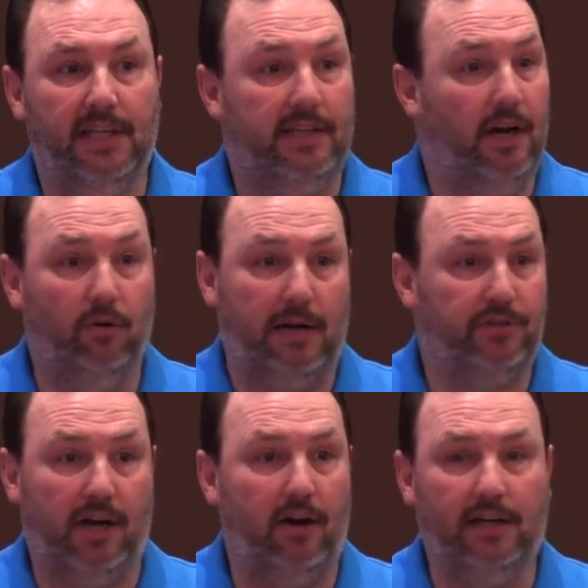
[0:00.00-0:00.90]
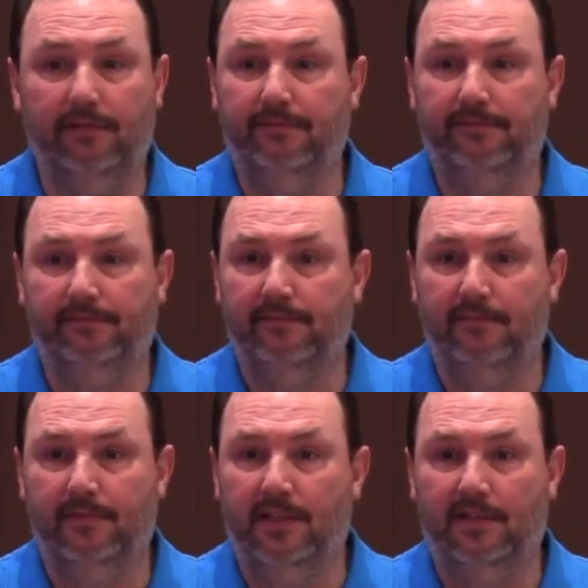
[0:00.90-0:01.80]
It don't, I'm sorry.
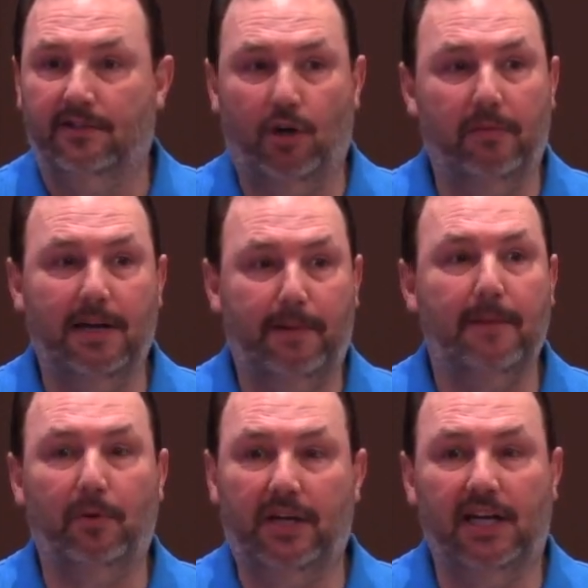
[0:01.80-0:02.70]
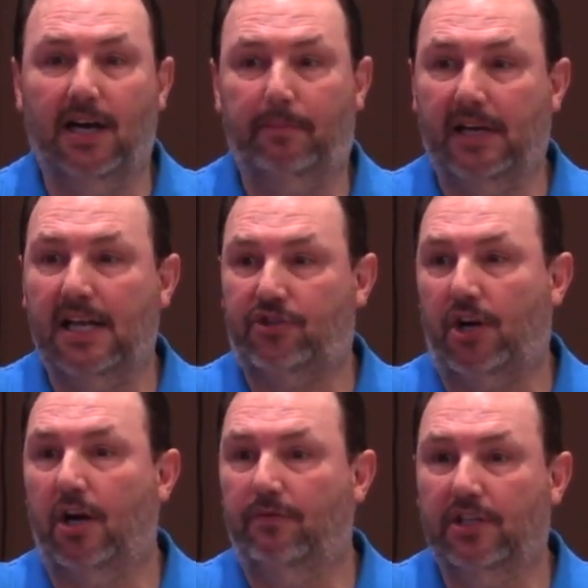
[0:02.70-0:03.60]
So many people get up and they
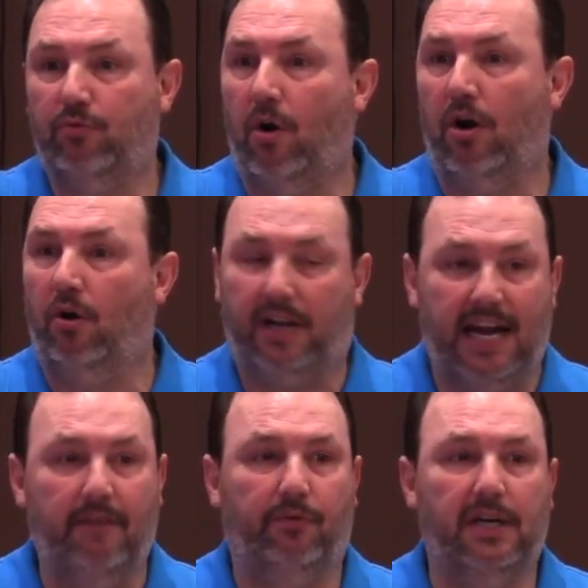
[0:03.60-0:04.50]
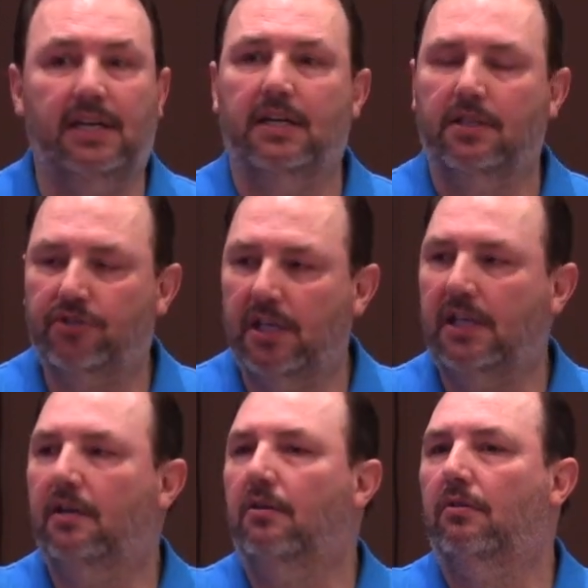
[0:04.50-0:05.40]
serve this world every
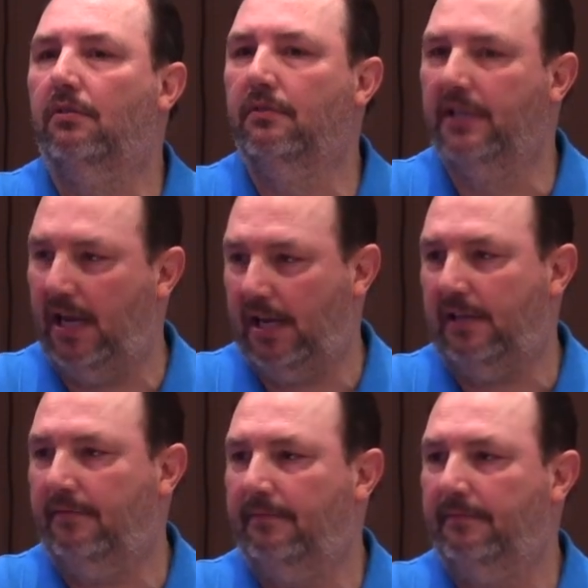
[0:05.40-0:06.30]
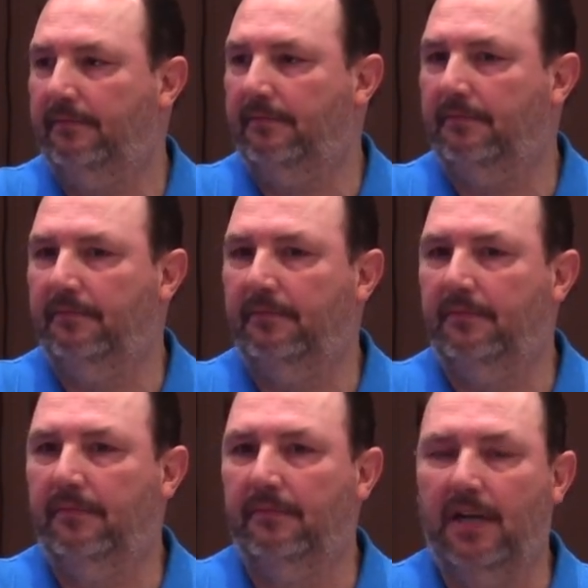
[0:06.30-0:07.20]
single day.
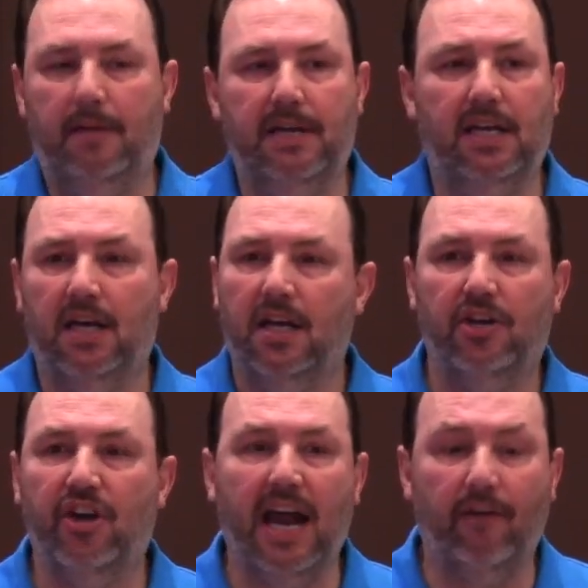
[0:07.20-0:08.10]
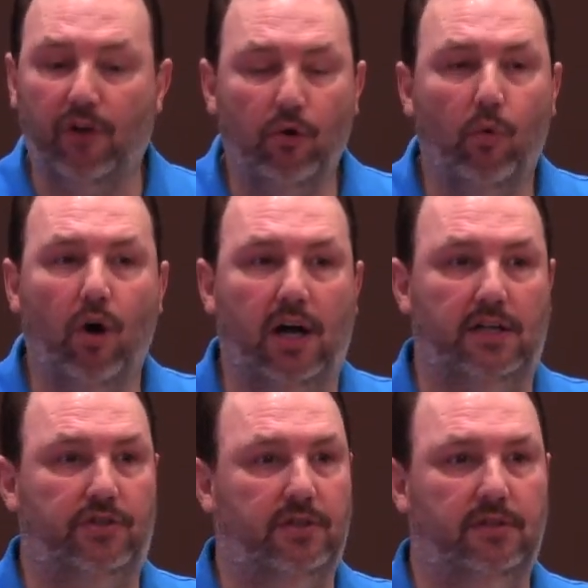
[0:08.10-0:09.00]
Amen? Never
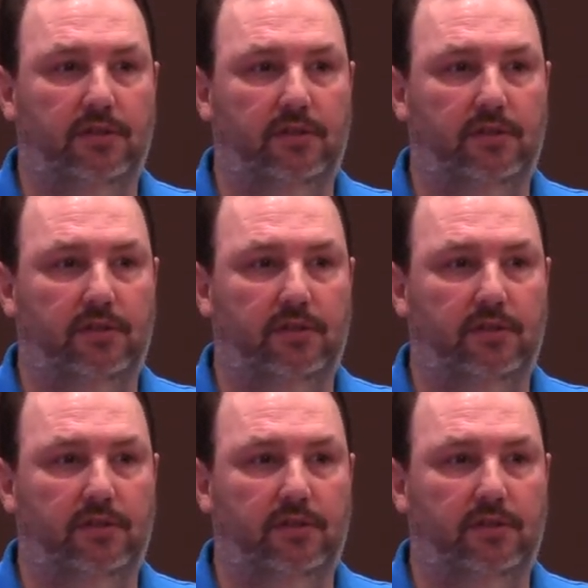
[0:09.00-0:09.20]
once